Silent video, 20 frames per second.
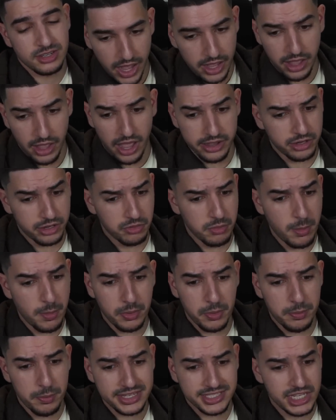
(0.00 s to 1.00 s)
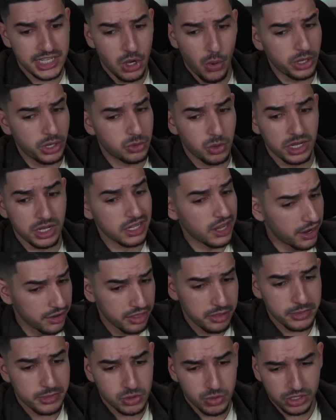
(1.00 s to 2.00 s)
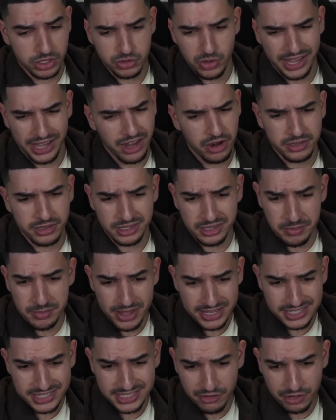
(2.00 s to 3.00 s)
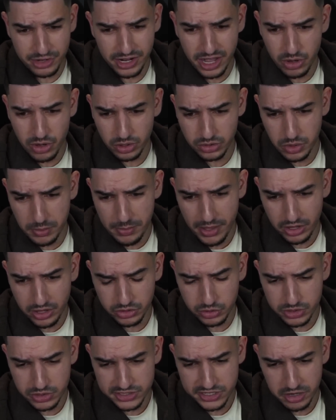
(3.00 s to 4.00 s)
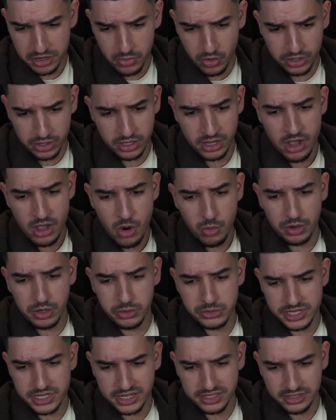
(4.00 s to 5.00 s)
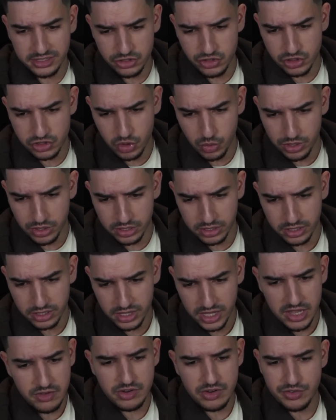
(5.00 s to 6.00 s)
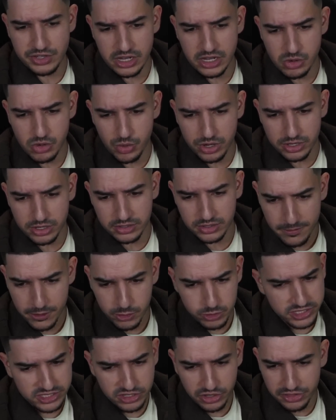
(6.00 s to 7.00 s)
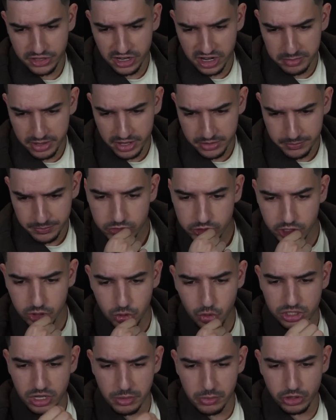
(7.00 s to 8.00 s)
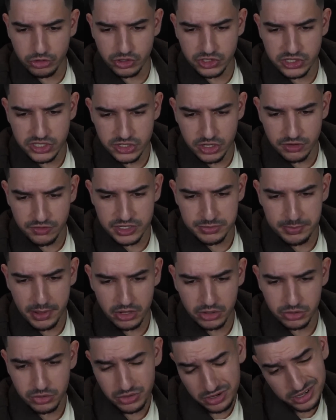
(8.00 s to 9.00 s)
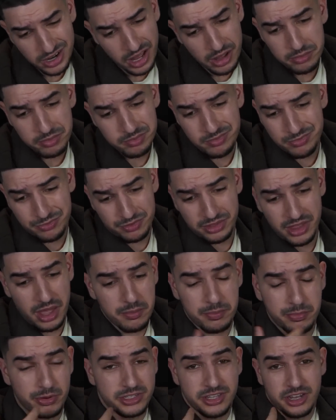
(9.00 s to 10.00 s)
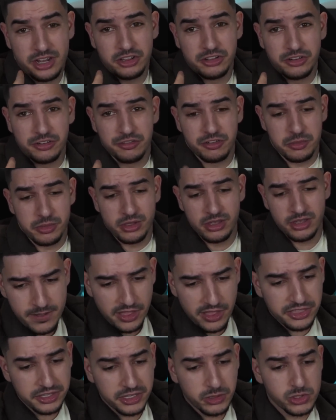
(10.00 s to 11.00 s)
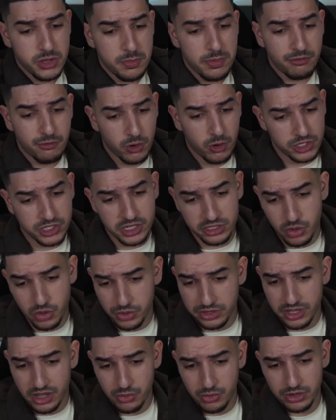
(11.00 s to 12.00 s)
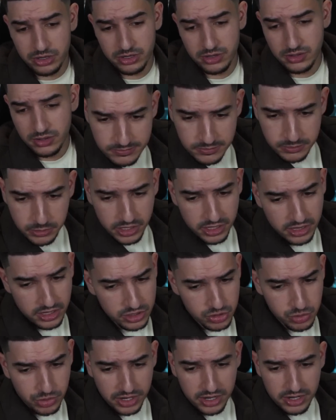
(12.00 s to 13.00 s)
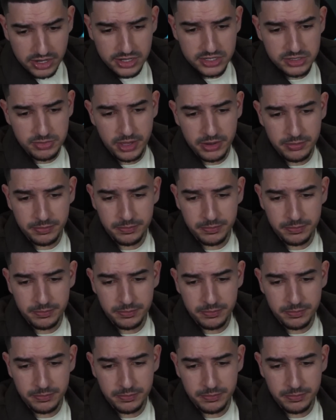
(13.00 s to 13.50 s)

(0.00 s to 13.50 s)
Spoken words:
I can remember Messi going to a lot of them as well too. Did Messi ever not go to a Ballon d'Or ceremony where he was in contention to win, even if he didn't win it? He was still there, man. Did Luka Modric deserve his Ballon d'Or? Not particularly for me. I think he was a bit fortunate to win that one, but it is what it is, man.